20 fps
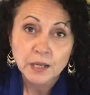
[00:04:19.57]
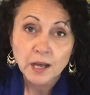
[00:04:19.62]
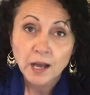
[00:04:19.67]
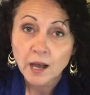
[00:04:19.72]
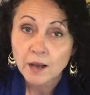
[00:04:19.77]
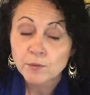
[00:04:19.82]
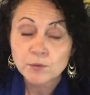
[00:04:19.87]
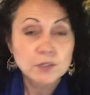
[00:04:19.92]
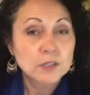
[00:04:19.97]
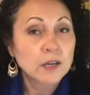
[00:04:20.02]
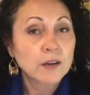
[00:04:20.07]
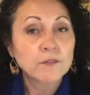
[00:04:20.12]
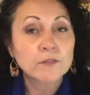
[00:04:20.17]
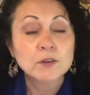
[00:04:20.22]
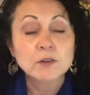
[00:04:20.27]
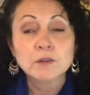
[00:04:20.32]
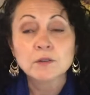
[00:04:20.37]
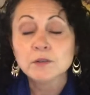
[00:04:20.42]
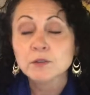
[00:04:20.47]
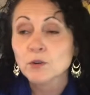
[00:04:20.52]
I was
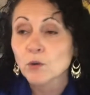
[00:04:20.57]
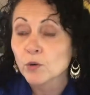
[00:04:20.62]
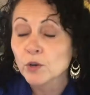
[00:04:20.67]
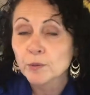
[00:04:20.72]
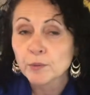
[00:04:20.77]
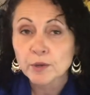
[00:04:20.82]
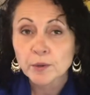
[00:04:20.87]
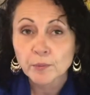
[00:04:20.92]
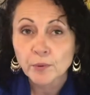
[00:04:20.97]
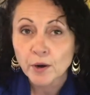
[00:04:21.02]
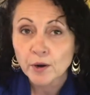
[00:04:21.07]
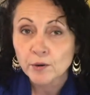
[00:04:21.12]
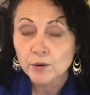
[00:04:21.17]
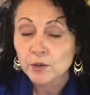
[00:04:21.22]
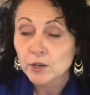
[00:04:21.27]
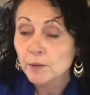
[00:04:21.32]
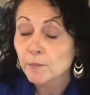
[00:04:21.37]
never going to be a priority.